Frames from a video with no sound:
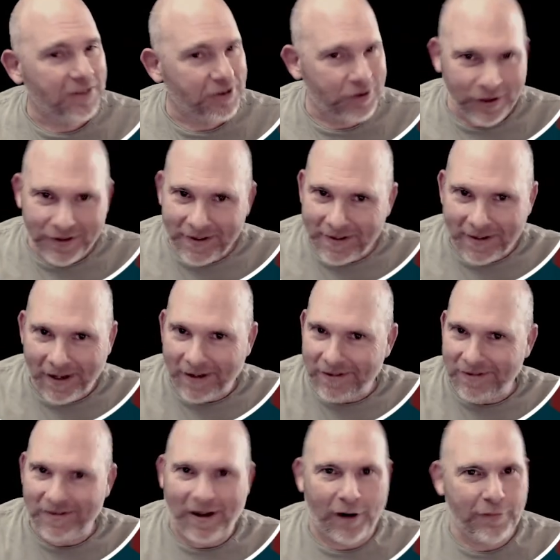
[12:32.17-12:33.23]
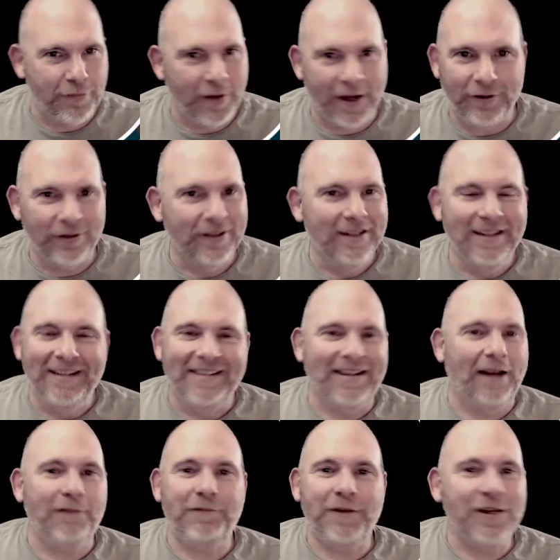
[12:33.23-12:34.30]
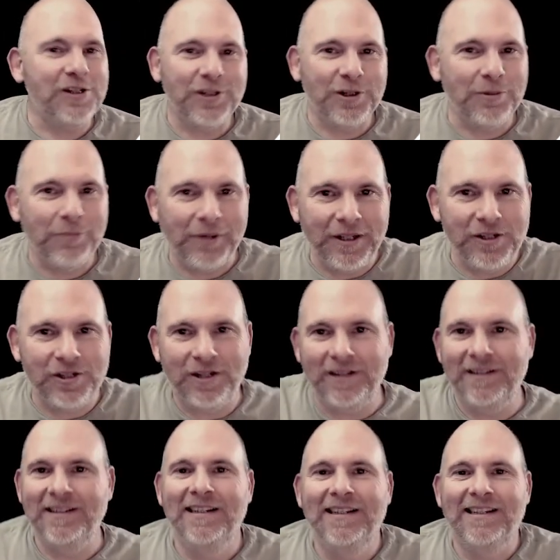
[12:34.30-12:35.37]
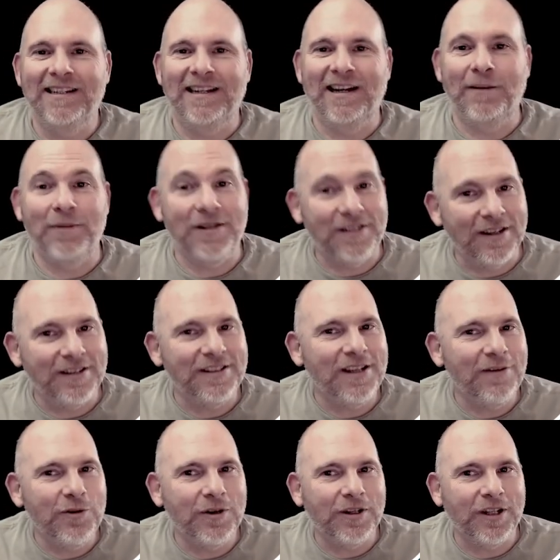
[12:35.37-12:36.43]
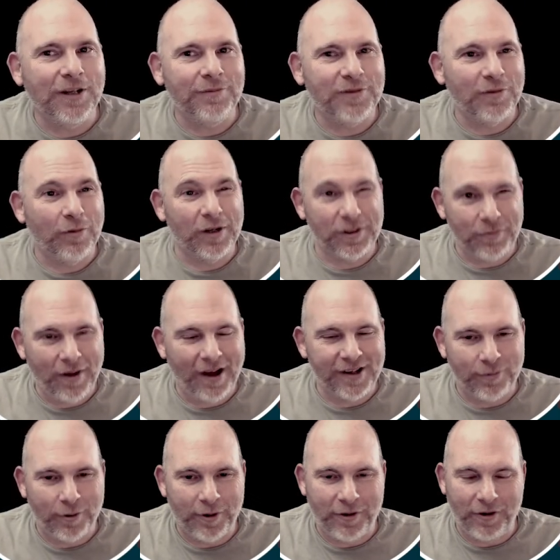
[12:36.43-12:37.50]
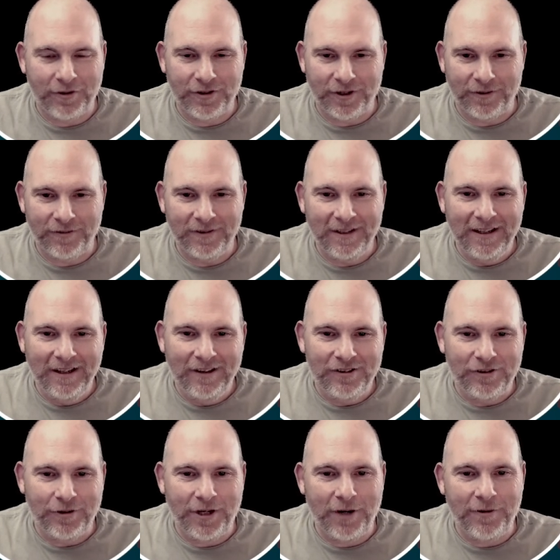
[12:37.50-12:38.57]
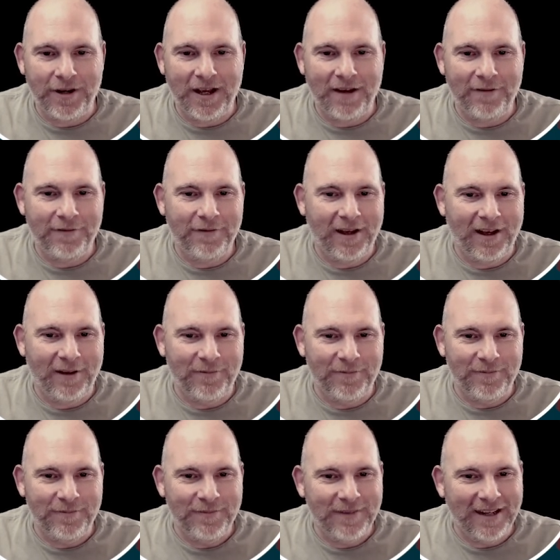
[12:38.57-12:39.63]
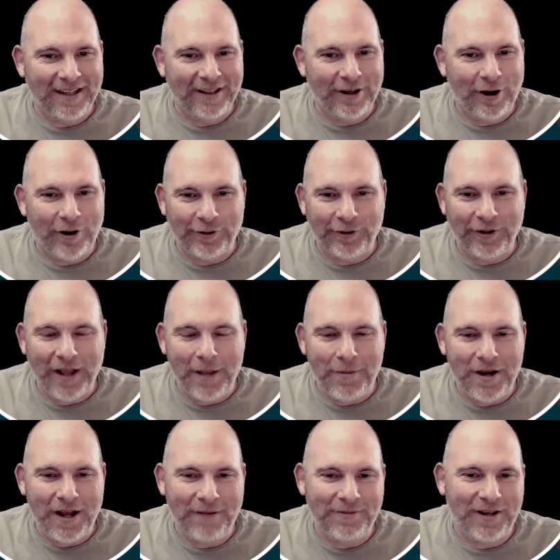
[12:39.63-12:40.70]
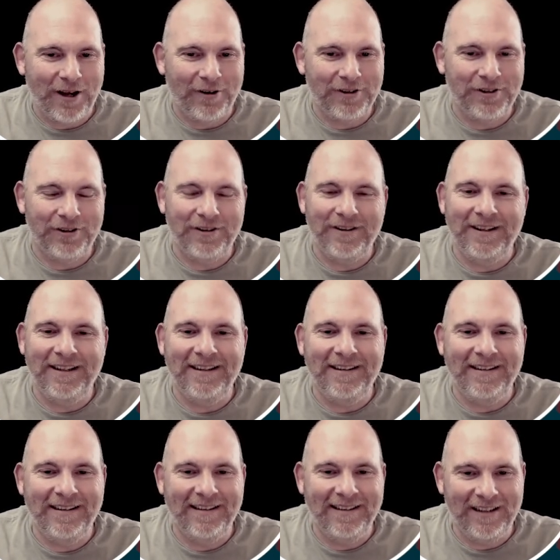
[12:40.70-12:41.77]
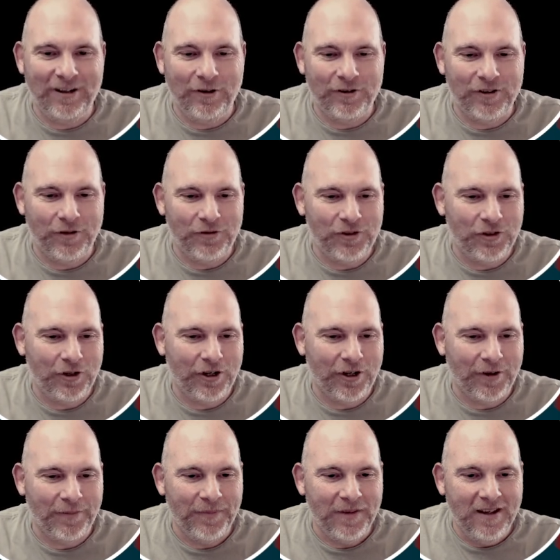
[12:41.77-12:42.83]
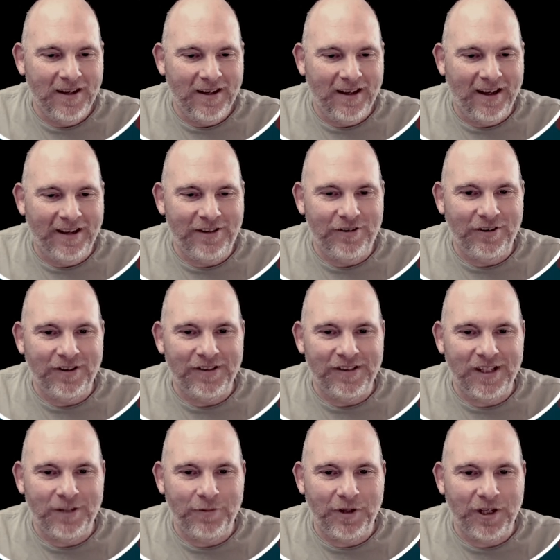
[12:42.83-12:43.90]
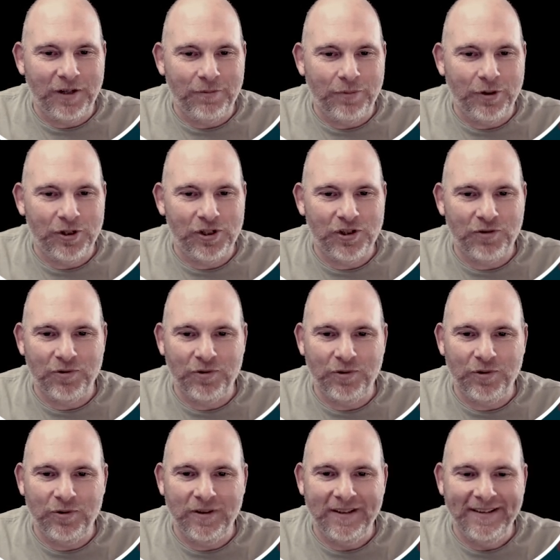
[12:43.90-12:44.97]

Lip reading: is just a test, not a final, not finished to completion, but it does give you a glimpse of what is possible with Ozone. So here we have our little M&M character in Ozone Studio, and you can see that we can push through